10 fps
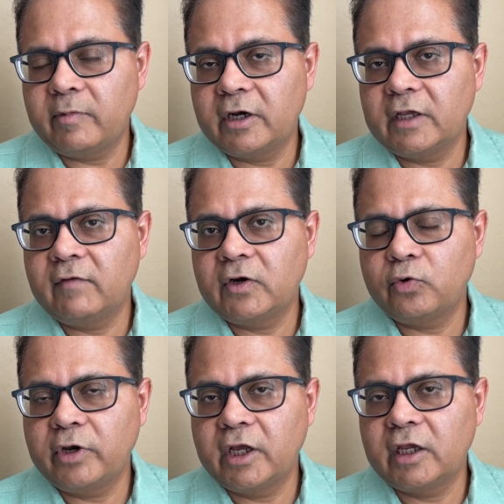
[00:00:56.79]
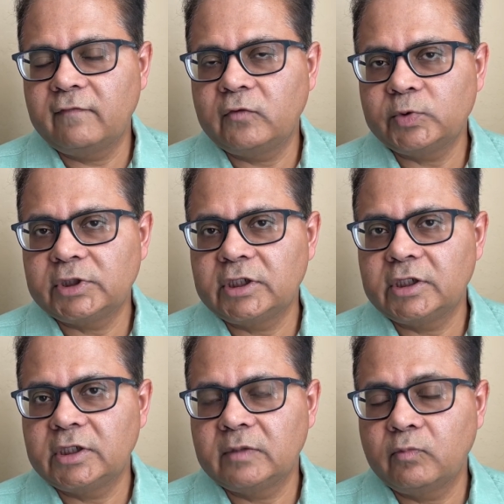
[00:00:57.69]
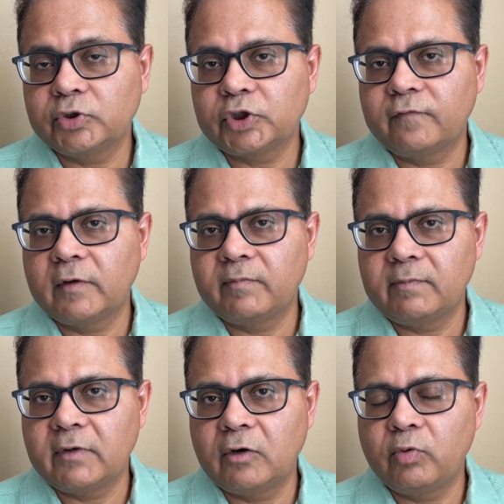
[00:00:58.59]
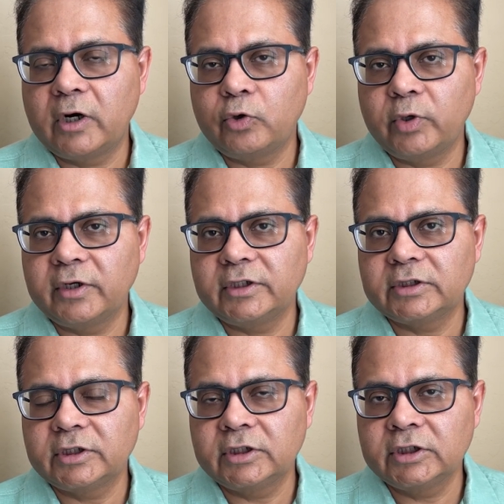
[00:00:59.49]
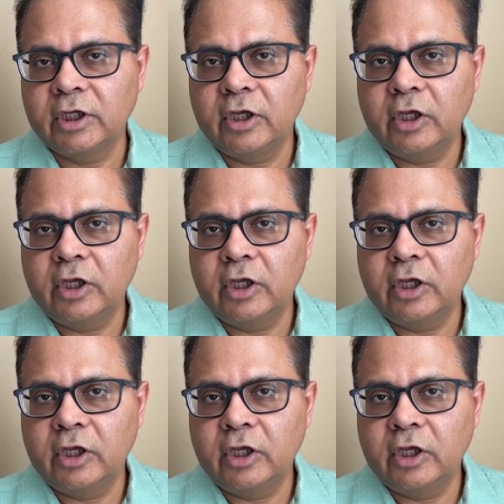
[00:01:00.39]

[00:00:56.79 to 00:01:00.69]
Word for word: But even today, if you see most of the people who are doing research,